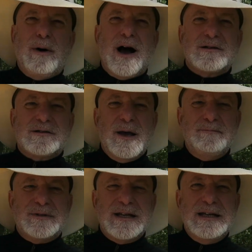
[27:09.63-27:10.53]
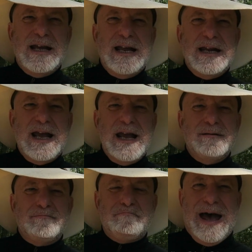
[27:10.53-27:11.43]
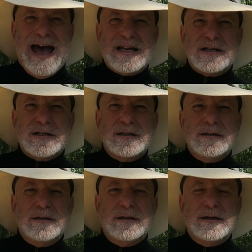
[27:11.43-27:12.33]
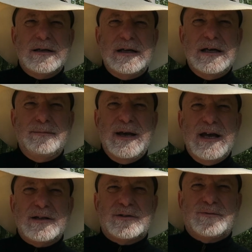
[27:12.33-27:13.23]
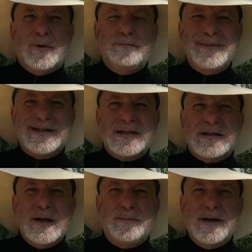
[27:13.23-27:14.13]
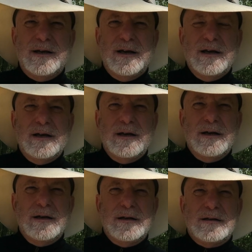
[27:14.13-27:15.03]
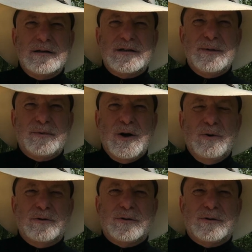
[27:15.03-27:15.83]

Box 1788, Madison, MS for Mississippi, zip code